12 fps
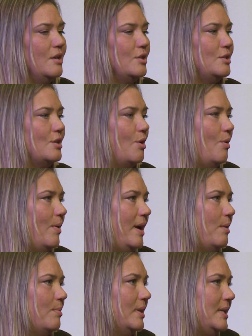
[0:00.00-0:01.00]
So
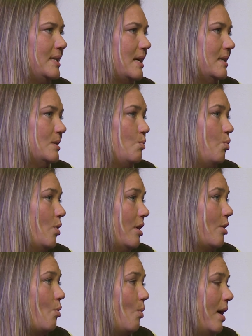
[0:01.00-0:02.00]
it really does
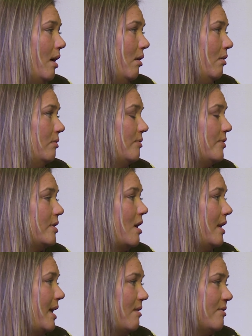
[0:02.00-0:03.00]
work well for
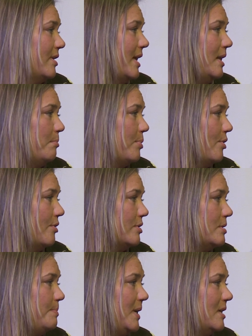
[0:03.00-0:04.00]
not ever getting
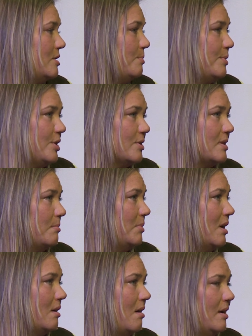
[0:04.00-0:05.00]
burns, because you put your
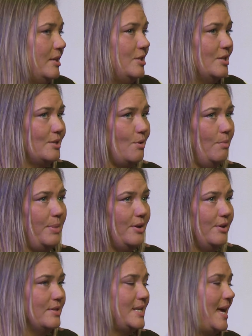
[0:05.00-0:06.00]
sunblock on, you just go
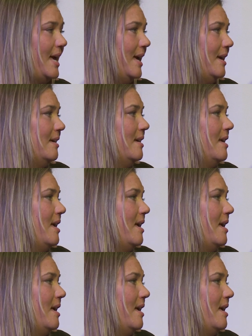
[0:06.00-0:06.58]
about your day,